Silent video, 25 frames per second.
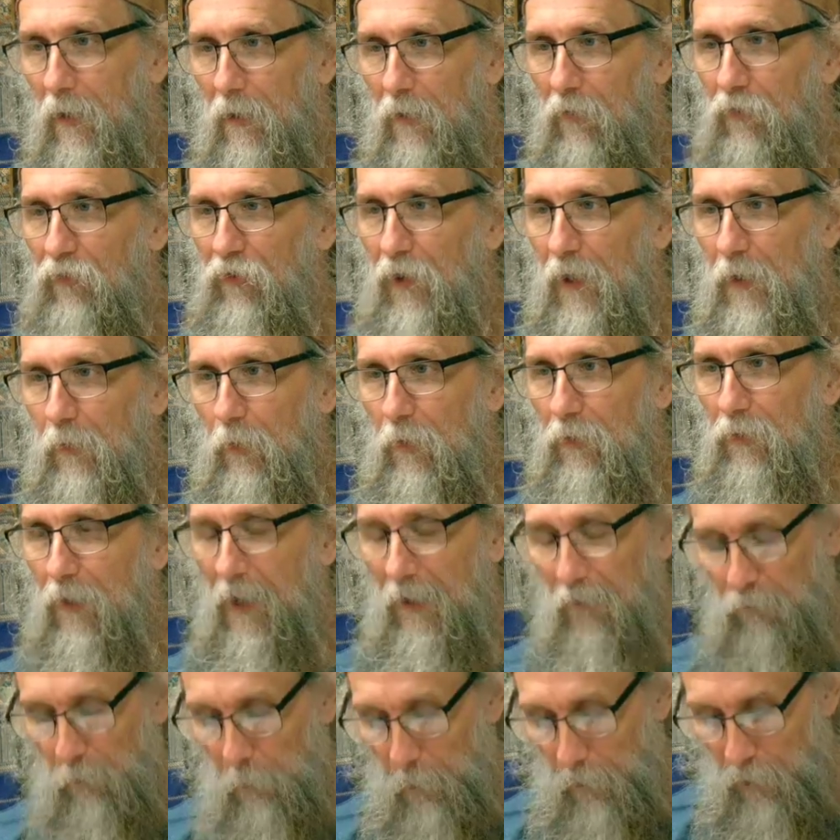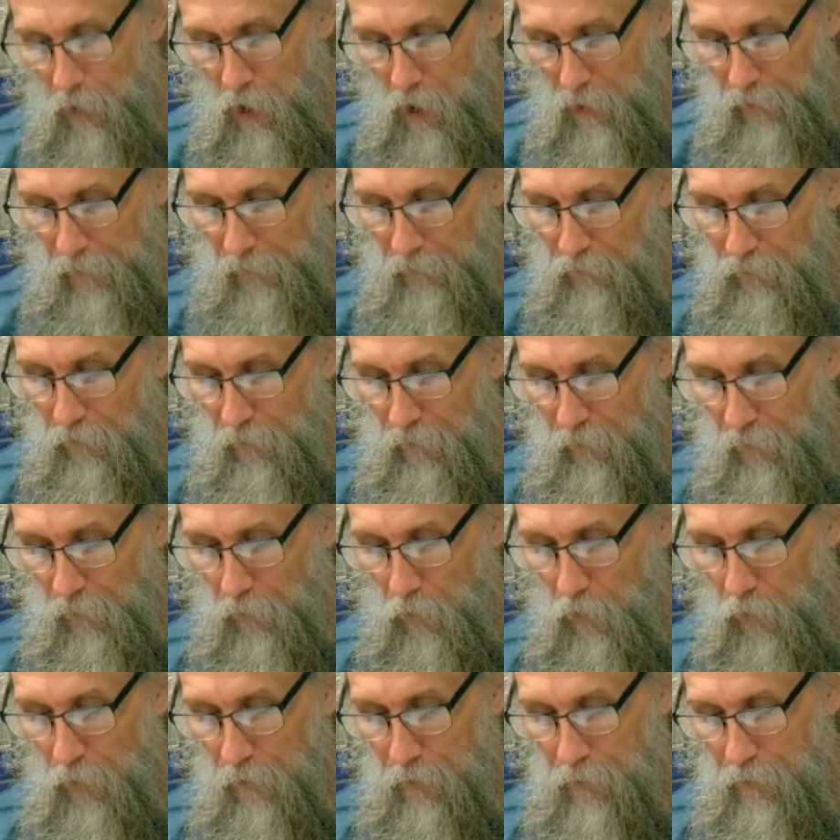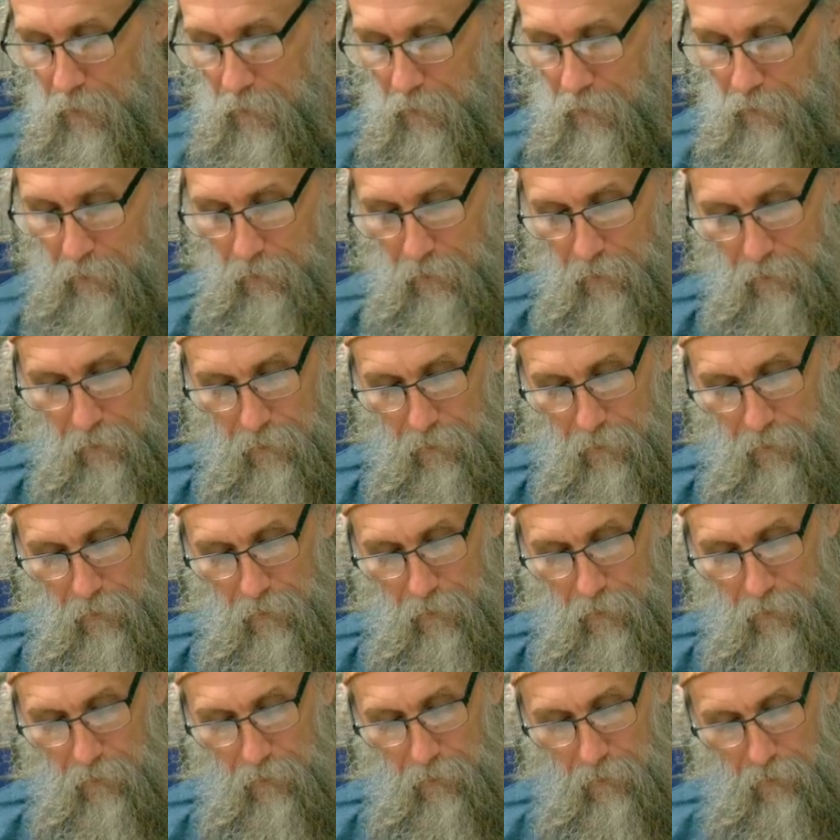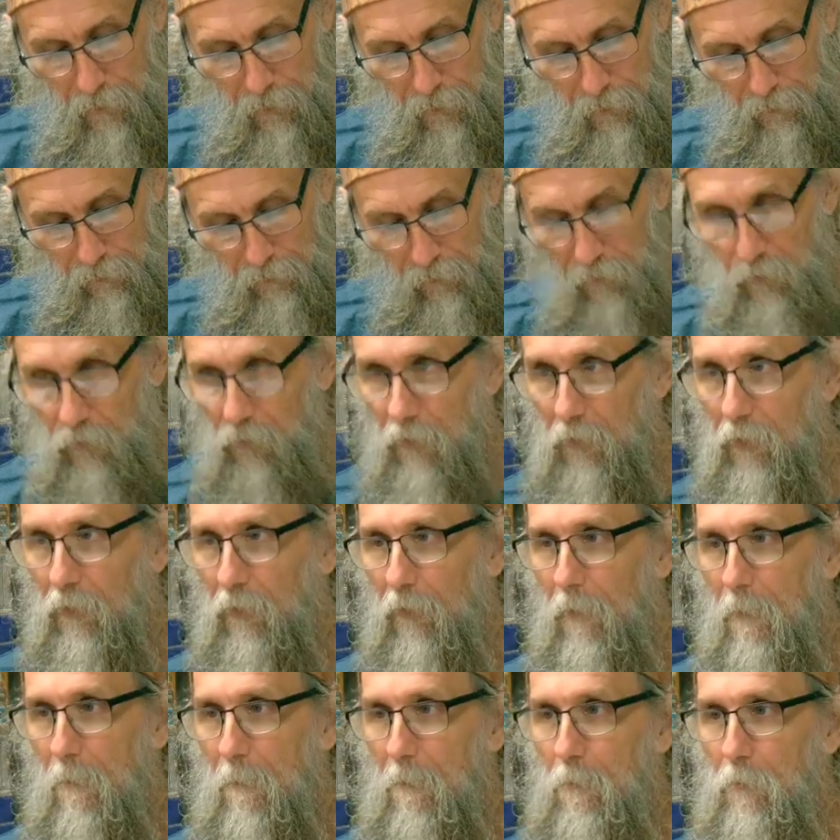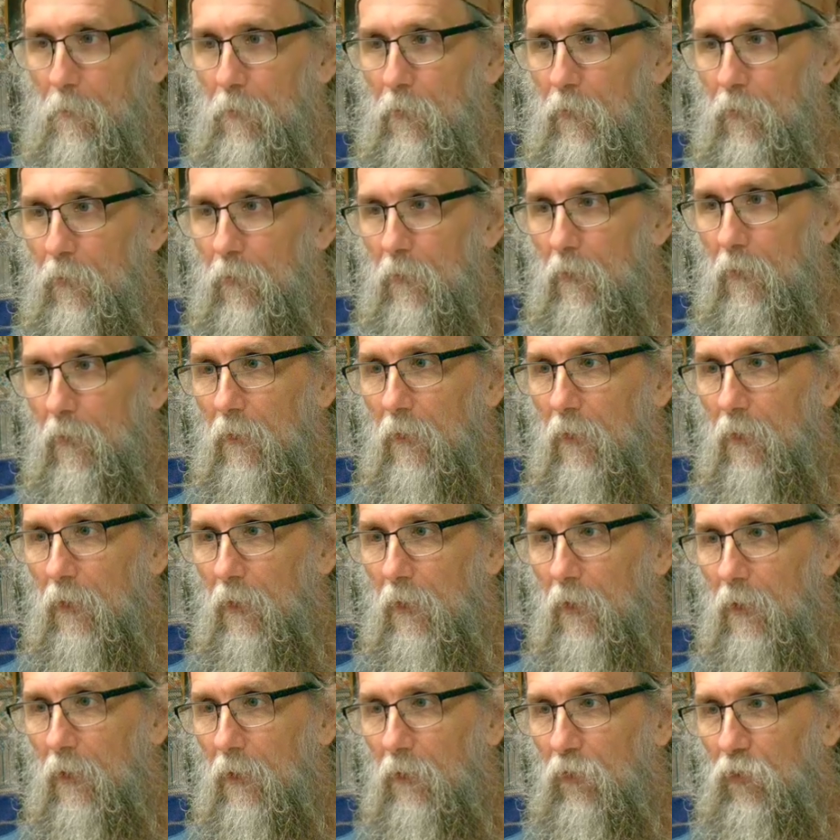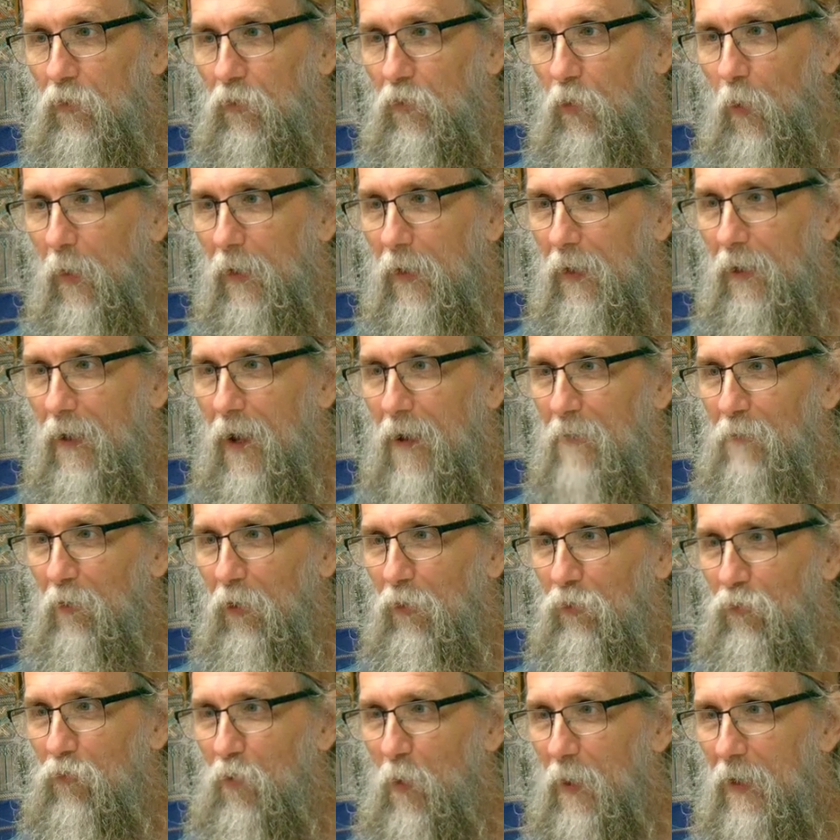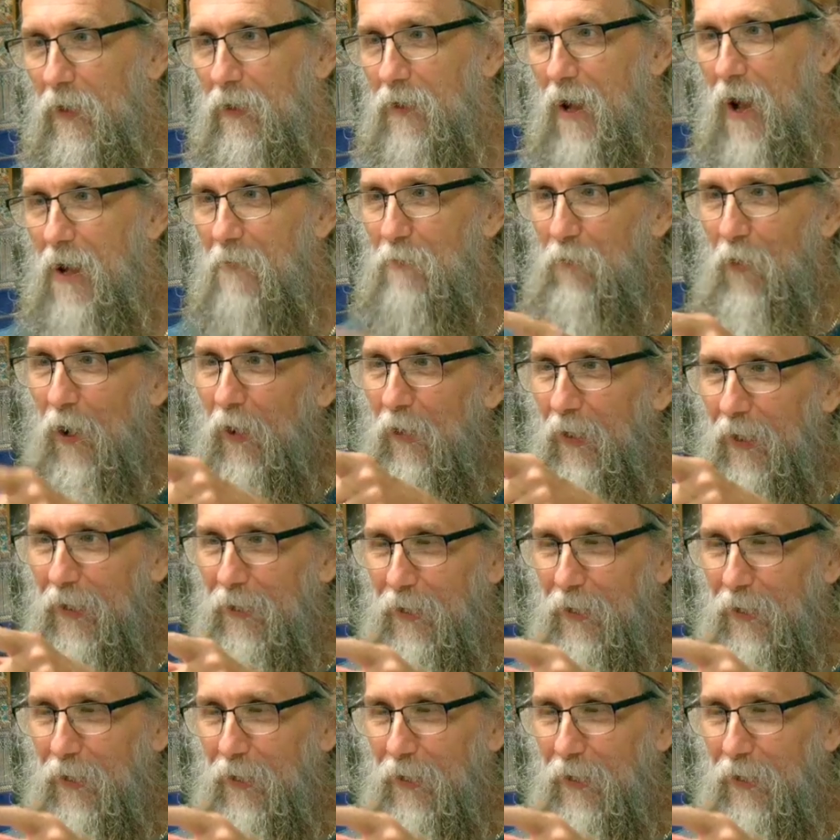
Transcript: Secret things belonging to the Lord. Deuteronomy 33. 29 verse 29. Very